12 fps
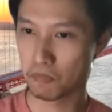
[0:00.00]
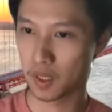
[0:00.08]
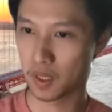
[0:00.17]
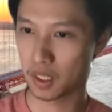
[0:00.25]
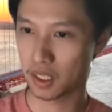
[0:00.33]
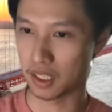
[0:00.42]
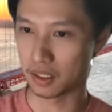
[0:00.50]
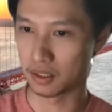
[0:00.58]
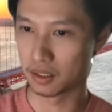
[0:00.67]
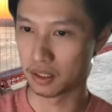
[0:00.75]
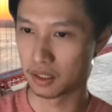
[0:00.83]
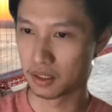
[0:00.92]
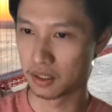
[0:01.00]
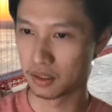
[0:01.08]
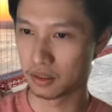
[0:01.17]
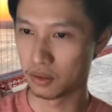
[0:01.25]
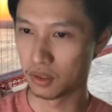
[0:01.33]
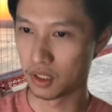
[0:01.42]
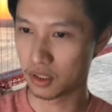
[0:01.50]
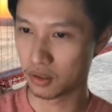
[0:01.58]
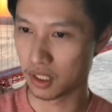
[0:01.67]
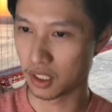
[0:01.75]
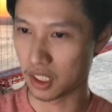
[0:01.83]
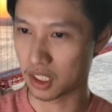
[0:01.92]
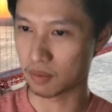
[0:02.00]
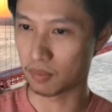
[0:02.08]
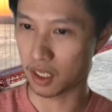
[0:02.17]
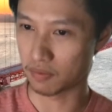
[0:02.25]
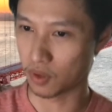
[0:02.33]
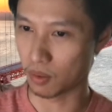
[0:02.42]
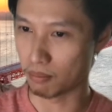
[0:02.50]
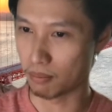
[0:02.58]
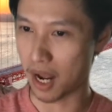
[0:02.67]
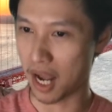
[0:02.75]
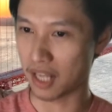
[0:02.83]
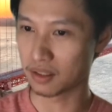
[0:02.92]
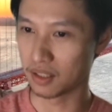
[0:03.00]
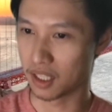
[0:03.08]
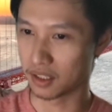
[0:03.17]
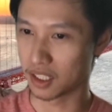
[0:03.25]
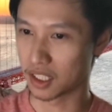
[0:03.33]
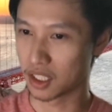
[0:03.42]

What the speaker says: Okay. Do the student need some level of math to learn this?